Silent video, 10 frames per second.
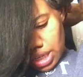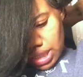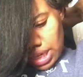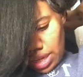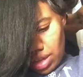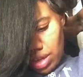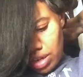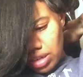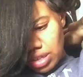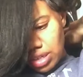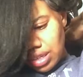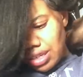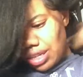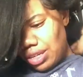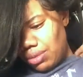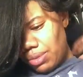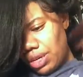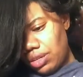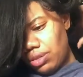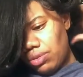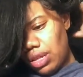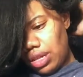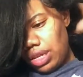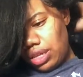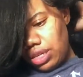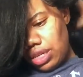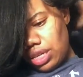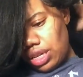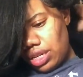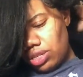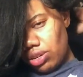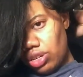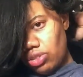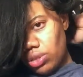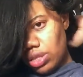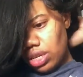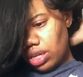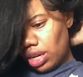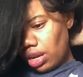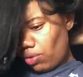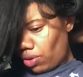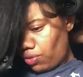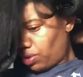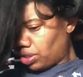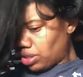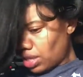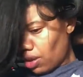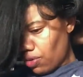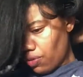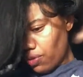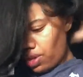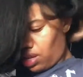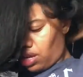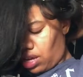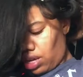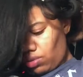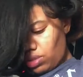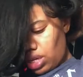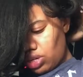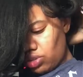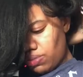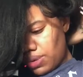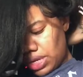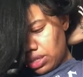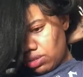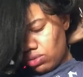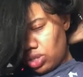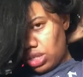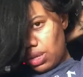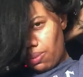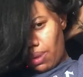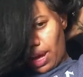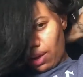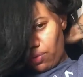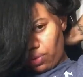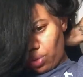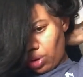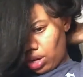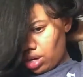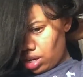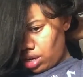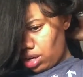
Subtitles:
that together, and include the link in case you're interested in getting one for yourself. It was $100, which isn't bad for